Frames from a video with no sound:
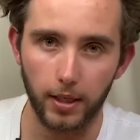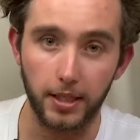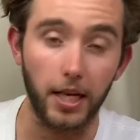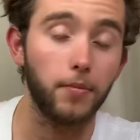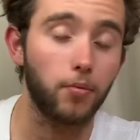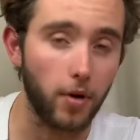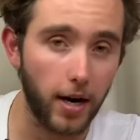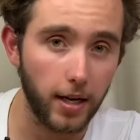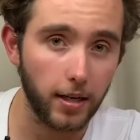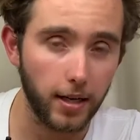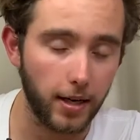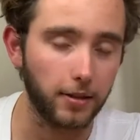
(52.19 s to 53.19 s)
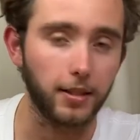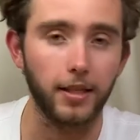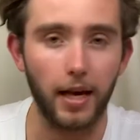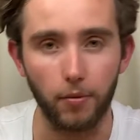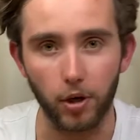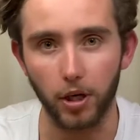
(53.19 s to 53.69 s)
D-Brand announced that
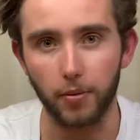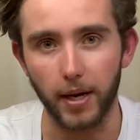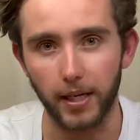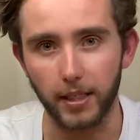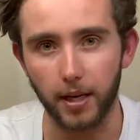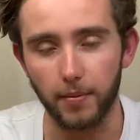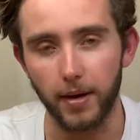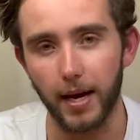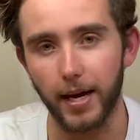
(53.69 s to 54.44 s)
they were going to make some,